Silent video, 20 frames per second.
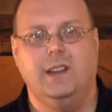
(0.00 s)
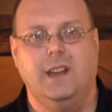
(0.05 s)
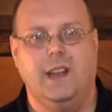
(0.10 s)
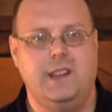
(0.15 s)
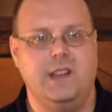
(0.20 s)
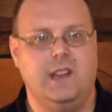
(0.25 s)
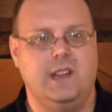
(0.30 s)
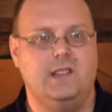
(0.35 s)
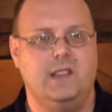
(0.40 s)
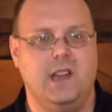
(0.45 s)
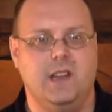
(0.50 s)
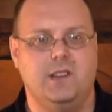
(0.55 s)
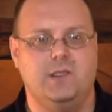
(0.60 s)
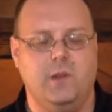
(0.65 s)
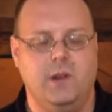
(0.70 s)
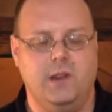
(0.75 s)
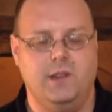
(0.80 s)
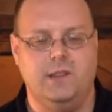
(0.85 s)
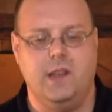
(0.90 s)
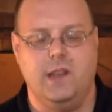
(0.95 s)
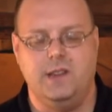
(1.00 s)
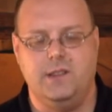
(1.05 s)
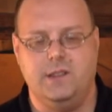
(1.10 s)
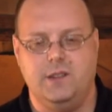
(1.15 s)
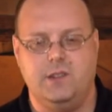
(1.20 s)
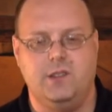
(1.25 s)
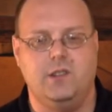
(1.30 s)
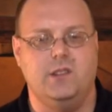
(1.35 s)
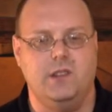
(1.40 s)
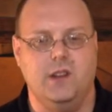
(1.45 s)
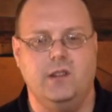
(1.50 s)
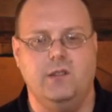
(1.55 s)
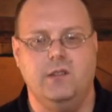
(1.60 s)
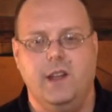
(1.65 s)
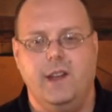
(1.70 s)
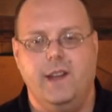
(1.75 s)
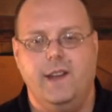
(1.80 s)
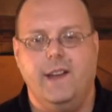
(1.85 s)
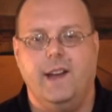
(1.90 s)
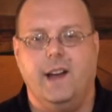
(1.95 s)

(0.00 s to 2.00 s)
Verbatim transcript: I think it does what it does. It should do.